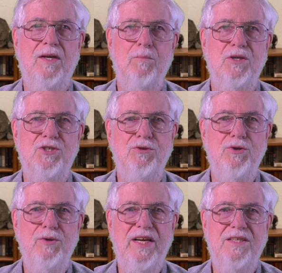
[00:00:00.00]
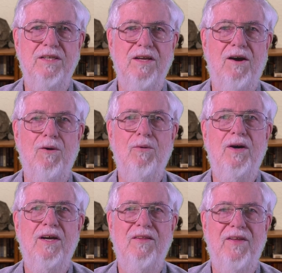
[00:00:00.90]
But you do need to know
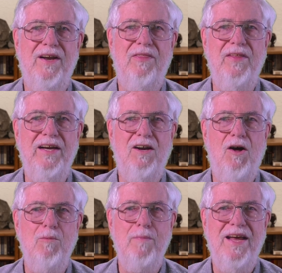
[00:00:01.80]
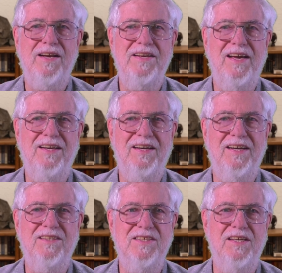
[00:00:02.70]
that a thing called metadata
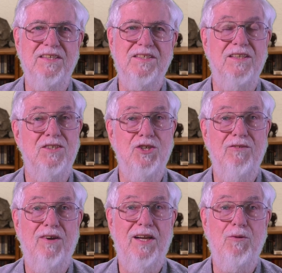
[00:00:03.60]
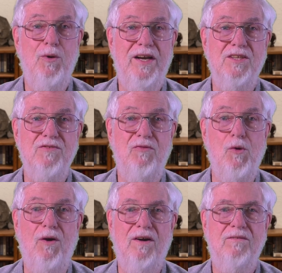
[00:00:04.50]
exists and generally what it's
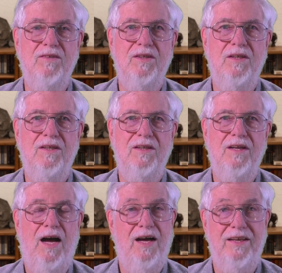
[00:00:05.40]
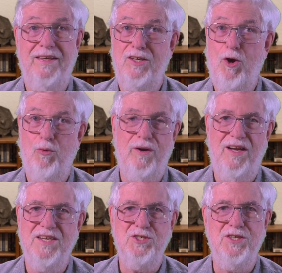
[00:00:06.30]
for. No
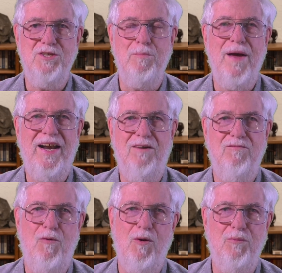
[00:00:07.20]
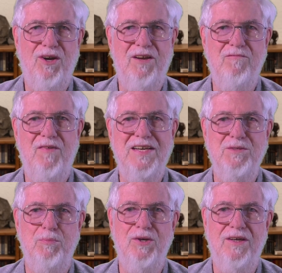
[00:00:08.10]
relation to Meta, formerly
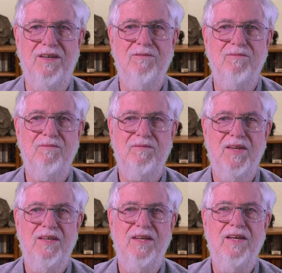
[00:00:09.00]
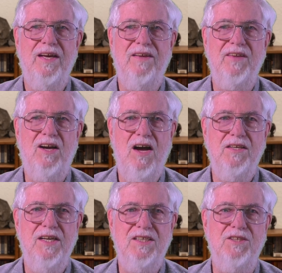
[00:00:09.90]
Facebook. In the
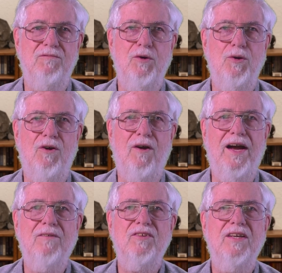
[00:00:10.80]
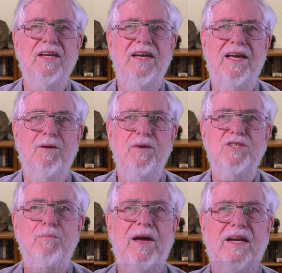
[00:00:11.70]
context of photographs,
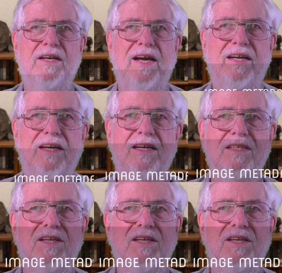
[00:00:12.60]
image metadata is